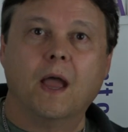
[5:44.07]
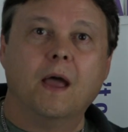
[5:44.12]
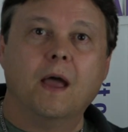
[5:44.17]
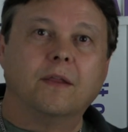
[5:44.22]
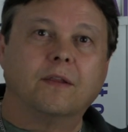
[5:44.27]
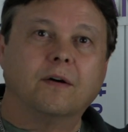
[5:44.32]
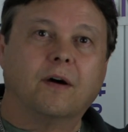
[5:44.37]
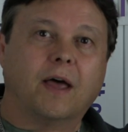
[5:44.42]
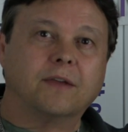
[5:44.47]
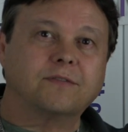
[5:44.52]

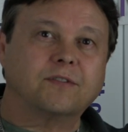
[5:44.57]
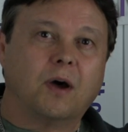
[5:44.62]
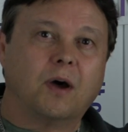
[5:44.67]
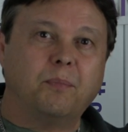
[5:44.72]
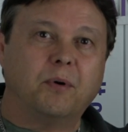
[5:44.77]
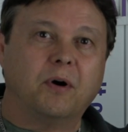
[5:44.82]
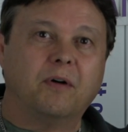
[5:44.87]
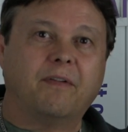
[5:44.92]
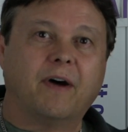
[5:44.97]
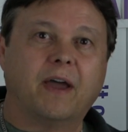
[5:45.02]
The last
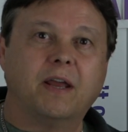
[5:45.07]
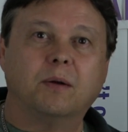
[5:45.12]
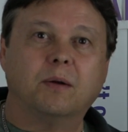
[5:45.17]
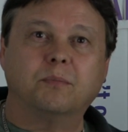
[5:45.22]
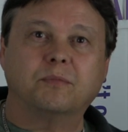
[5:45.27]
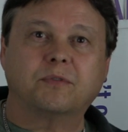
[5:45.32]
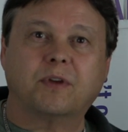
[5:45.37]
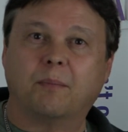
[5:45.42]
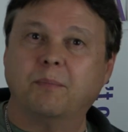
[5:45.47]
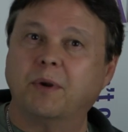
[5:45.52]
couple of
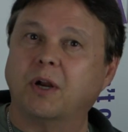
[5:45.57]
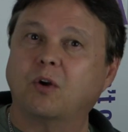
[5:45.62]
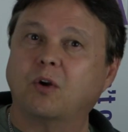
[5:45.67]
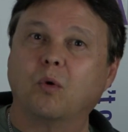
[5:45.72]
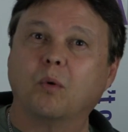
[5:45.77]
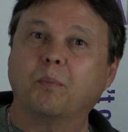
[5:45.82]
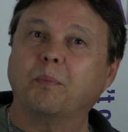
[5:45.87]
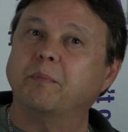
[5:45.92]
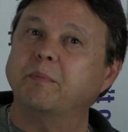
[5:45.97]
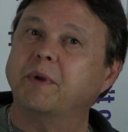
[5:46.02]
items, I'm going to
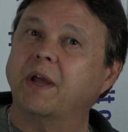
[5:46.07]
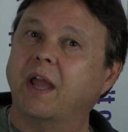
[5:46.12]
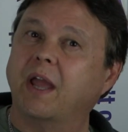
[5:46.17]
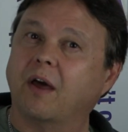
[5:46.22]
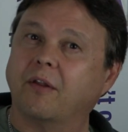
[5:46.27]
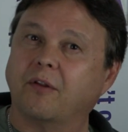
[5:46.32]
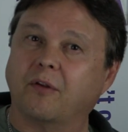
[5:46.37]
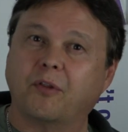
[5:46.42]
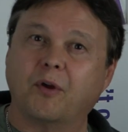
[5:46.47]
group them together.